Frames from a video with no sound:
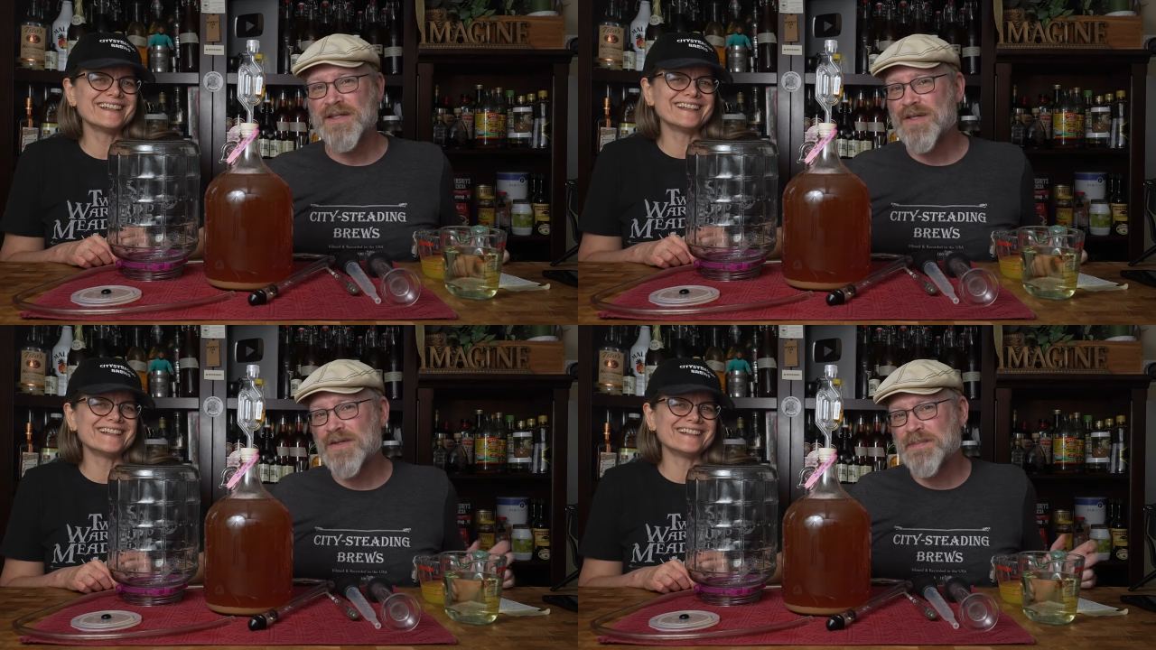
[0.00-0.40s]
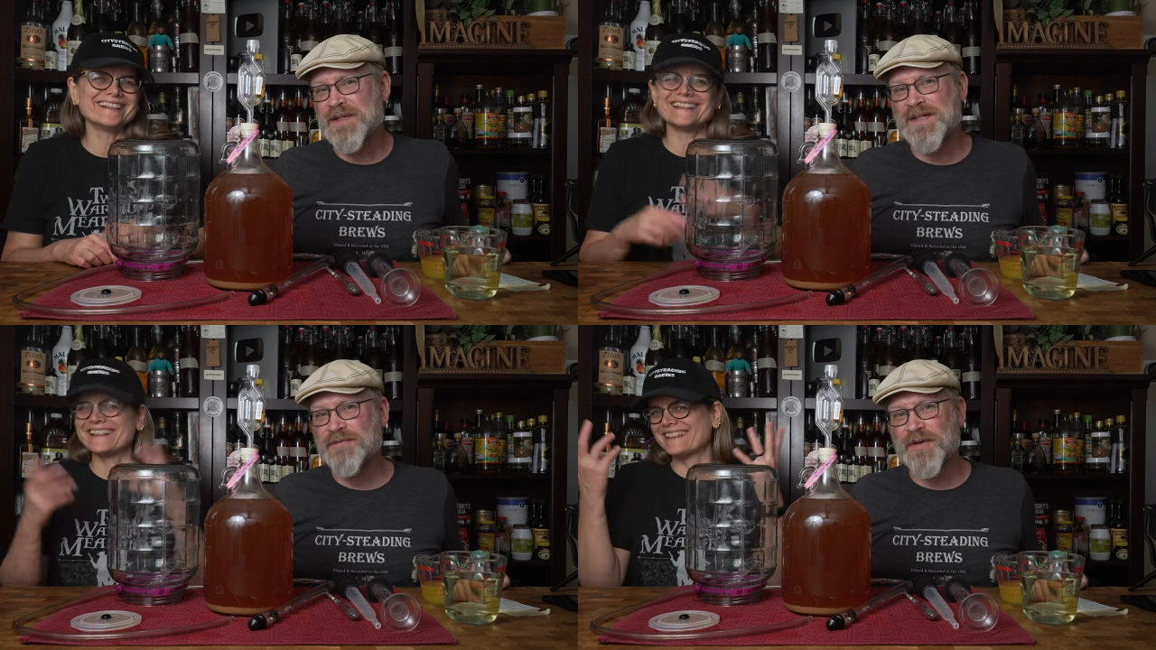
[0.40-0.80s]
Speaker 1: so it's
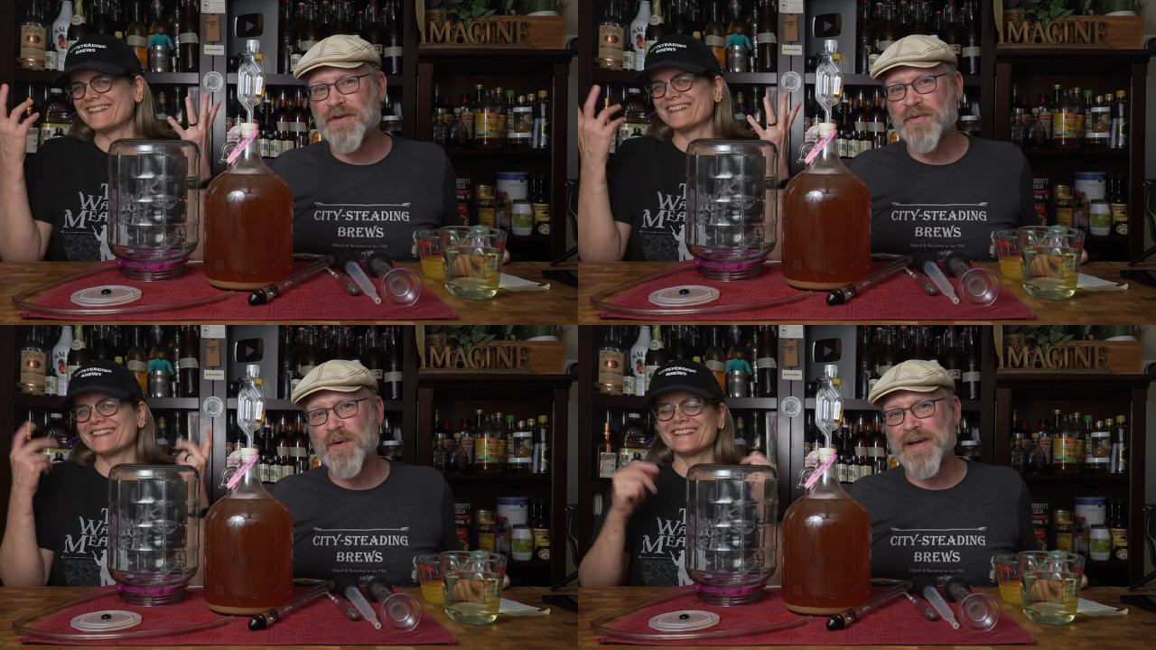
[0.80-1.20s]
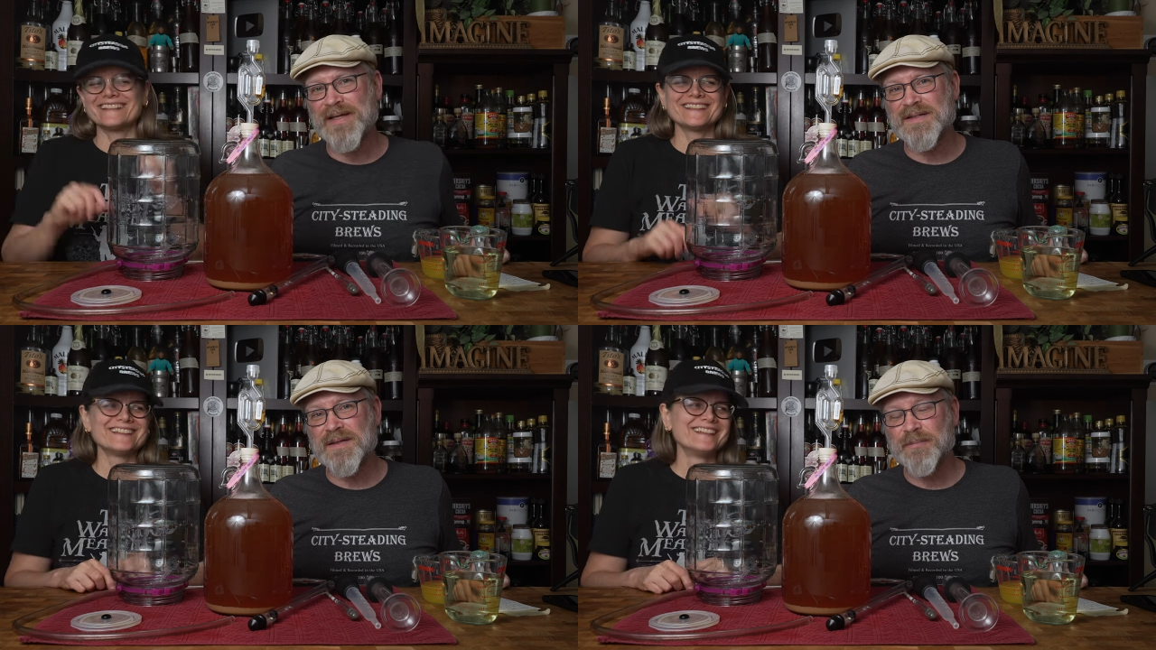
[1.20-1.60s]
been sitting for like four
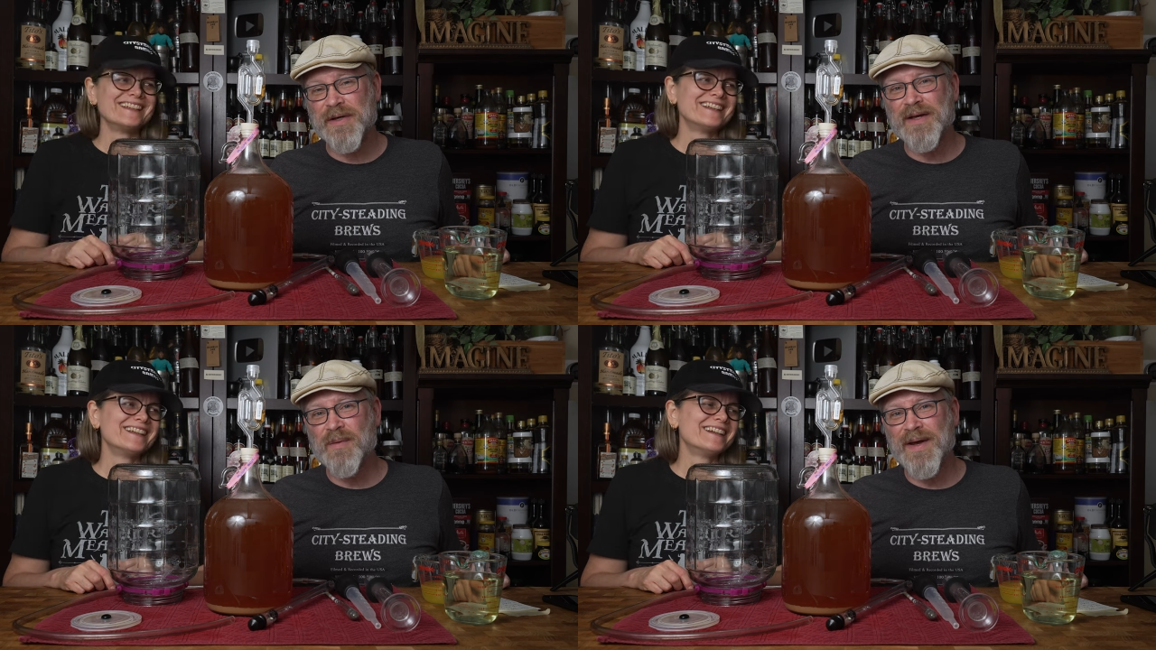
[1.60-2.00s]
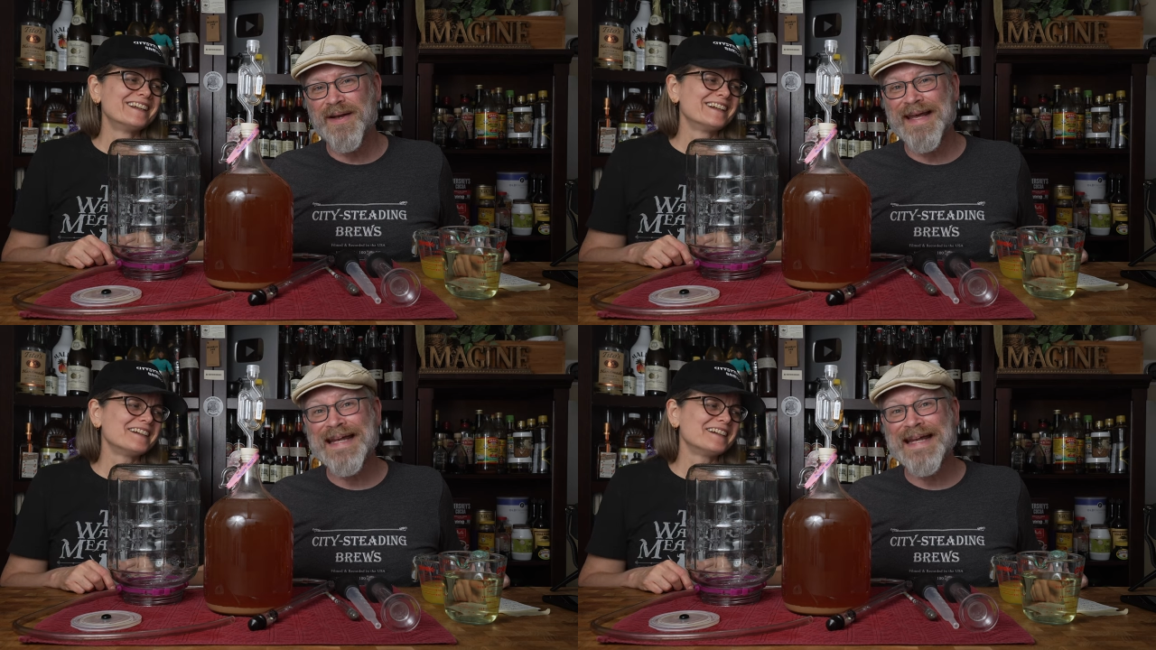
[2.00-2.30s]
weeks. But you know what?